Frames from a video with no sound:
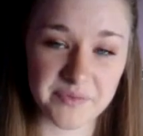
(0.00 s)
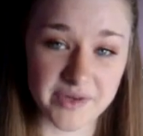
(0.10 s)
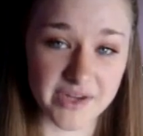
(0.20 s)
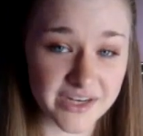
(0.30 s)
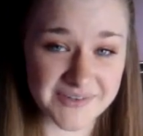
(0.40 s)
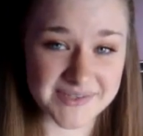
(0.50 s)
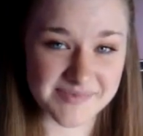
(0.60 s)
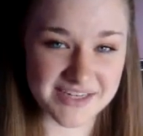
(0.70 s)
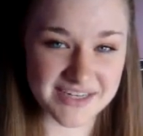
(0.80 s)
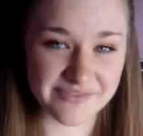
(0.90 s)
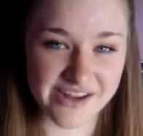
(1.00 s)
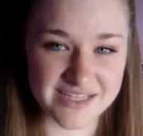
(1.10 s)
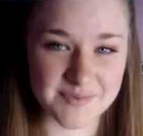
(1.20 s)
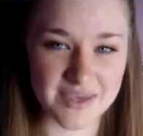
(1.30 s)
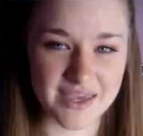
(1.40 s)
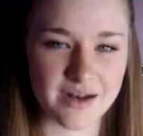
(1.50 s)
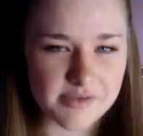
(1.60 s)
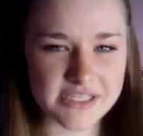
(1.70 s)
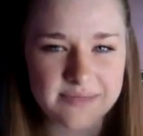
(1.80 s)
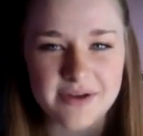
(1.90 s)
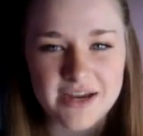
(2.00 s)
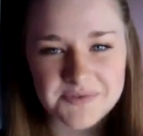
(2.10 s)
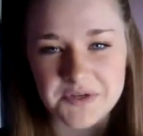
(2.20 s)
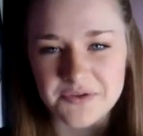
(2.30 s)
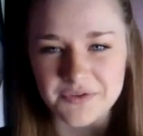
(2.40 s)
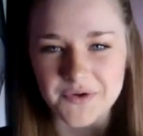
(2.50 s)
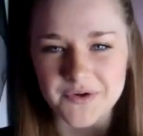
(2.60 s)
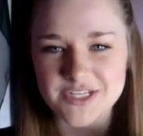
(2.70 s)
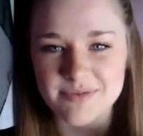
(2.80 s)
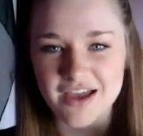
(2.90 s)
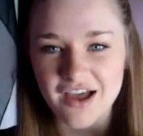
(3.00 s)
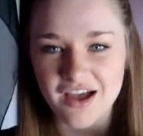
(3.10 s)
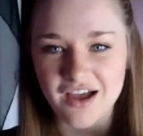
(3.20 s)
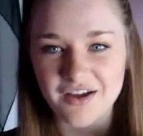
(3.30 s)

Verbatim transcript: we're going to do something different next week. And it'll be a surprise for you viewers, but